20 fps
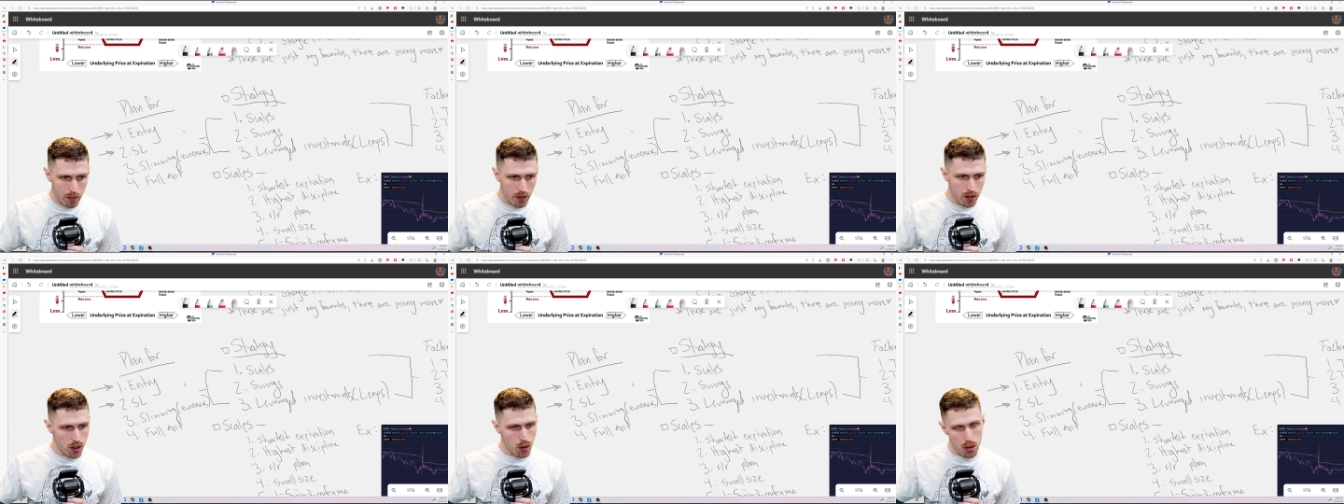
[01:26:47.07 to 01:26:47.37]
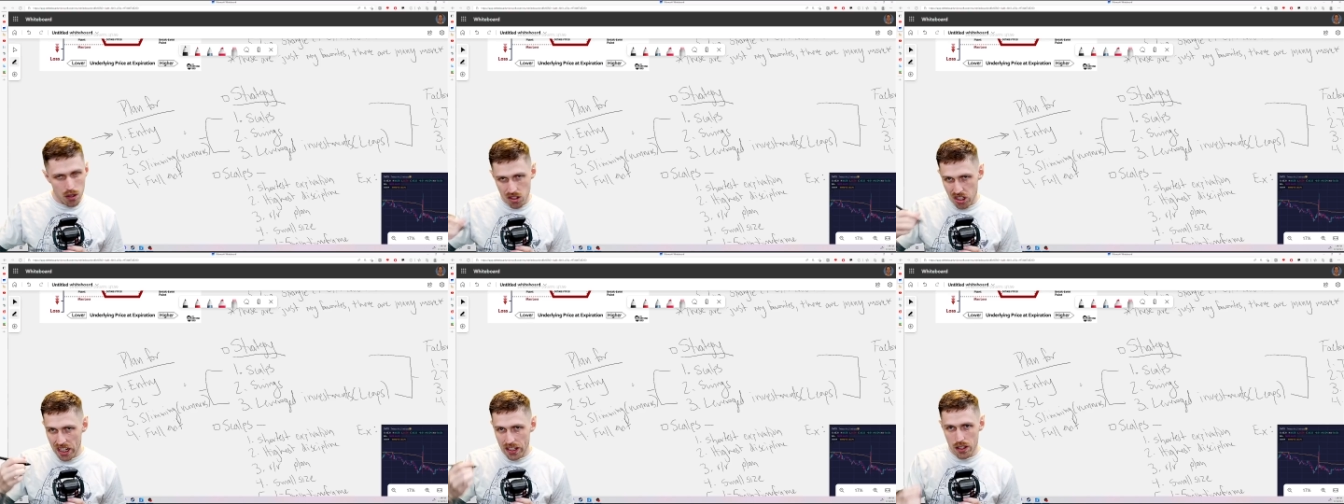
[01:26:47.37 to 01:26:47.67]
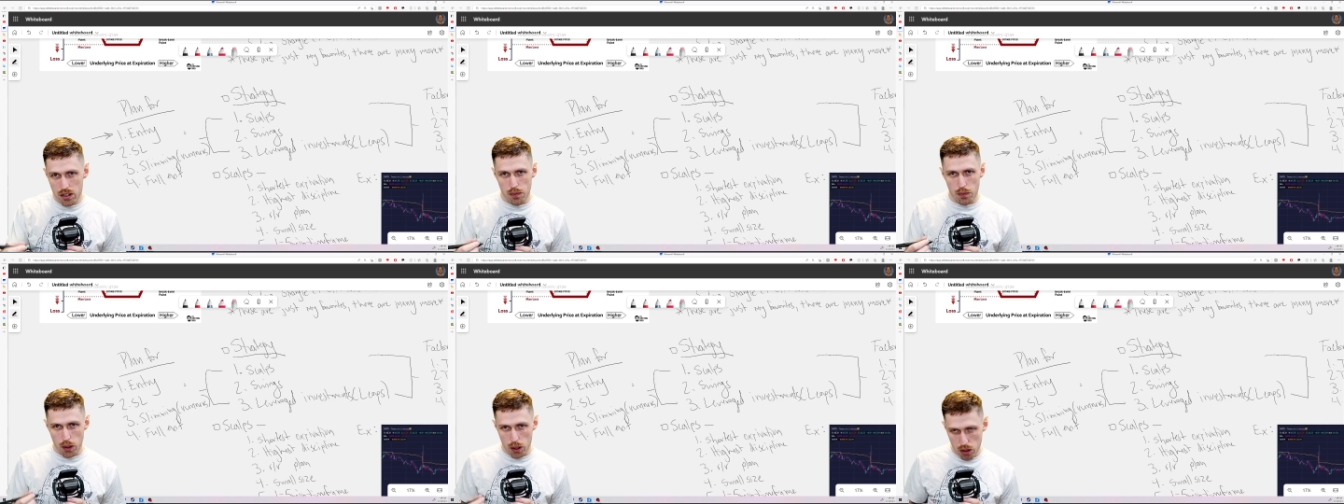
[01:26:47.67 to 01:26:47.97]
You decide
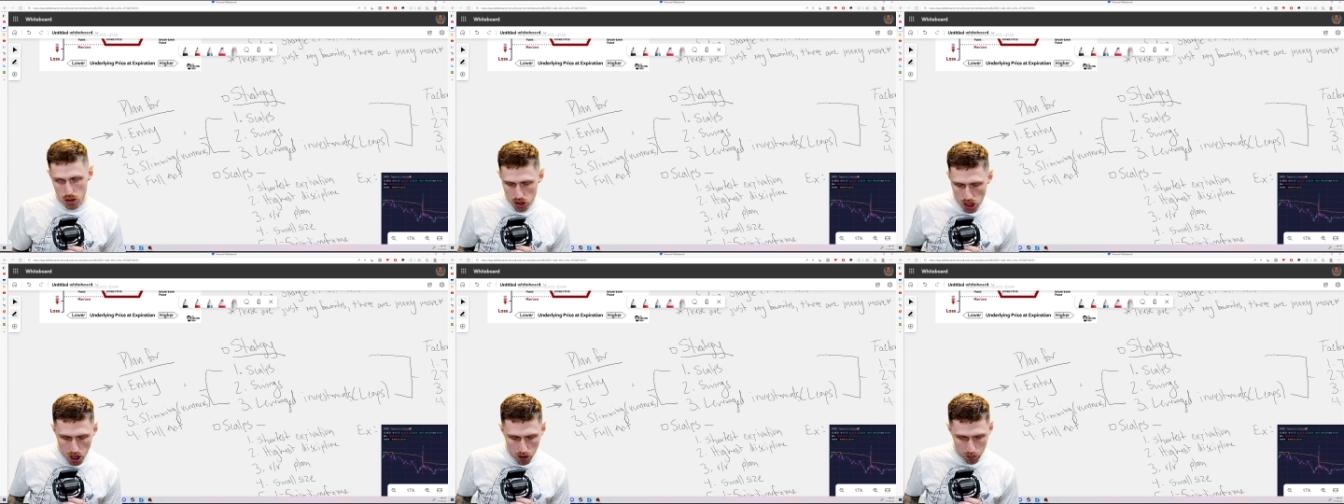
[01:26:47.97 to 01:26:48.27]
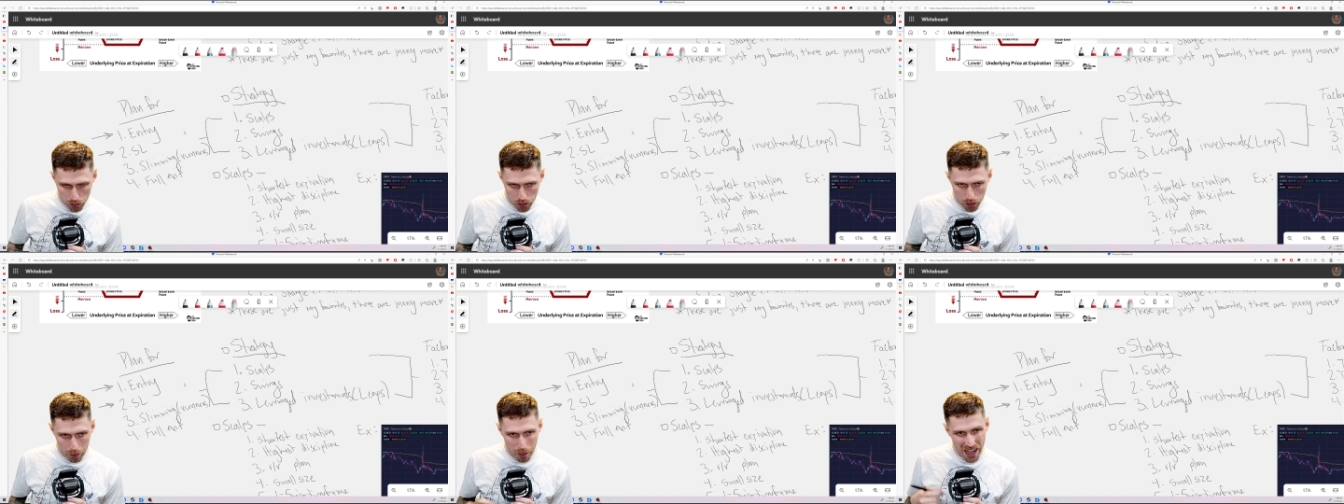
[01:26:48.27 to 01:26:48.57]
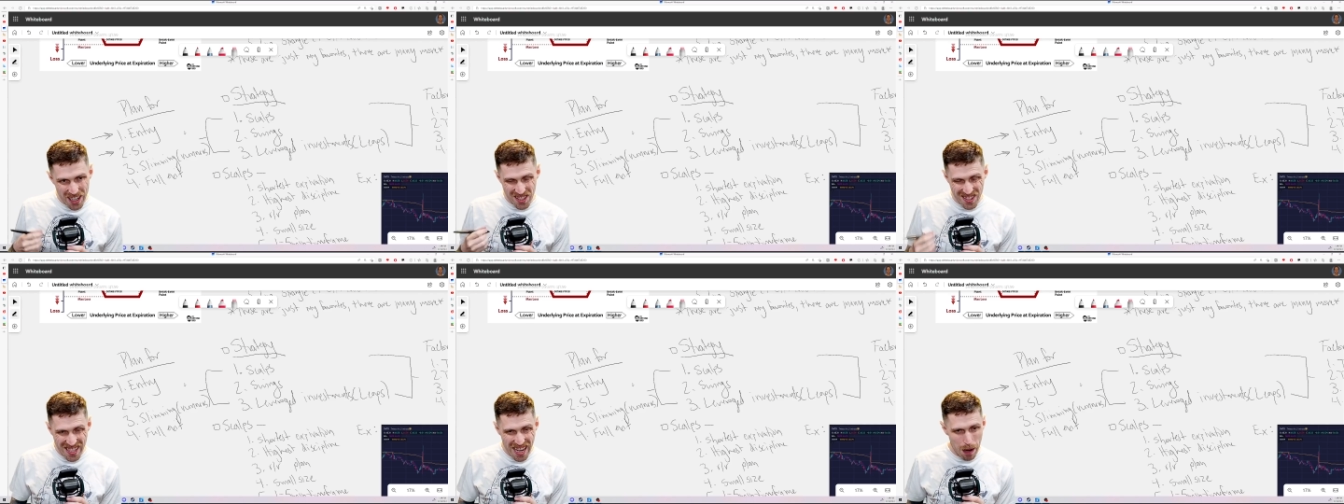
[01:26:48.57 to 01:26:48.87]
this for yourself.
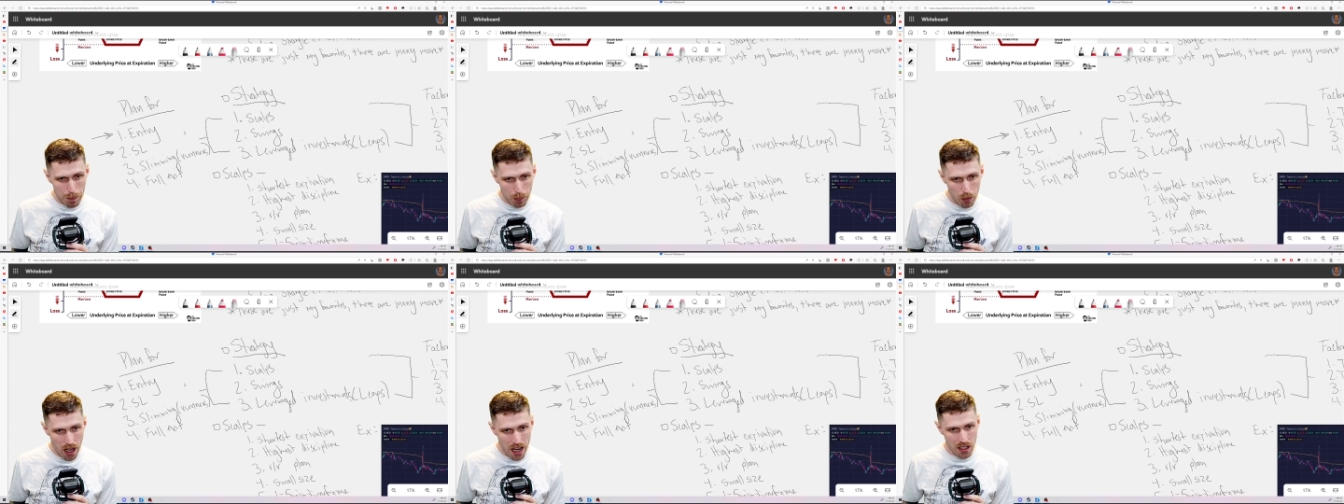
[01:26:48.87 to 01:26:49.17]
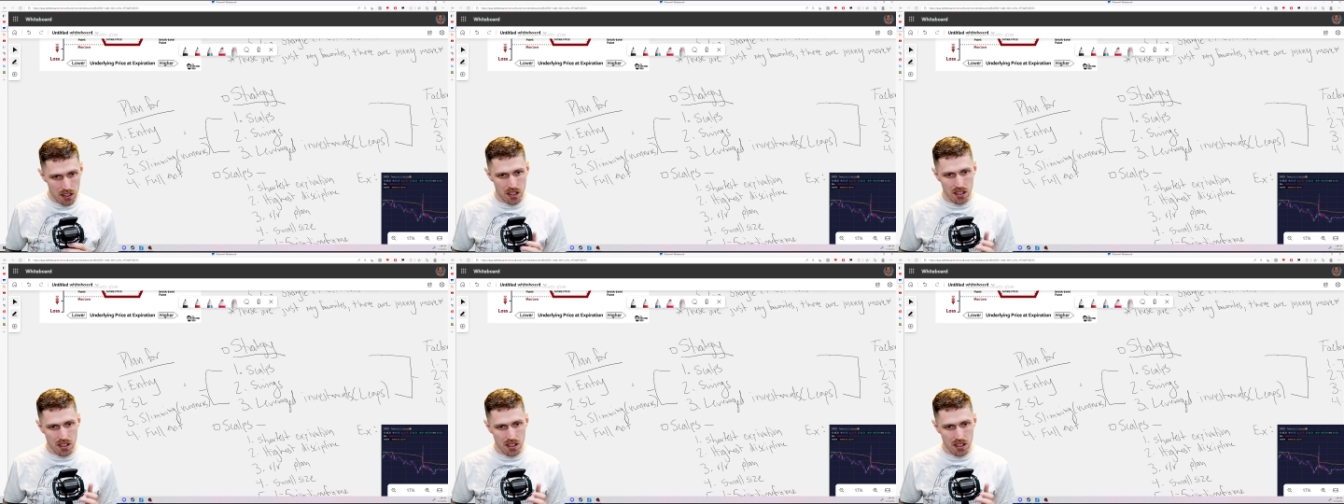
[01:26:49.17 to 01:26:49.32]
My stop loss,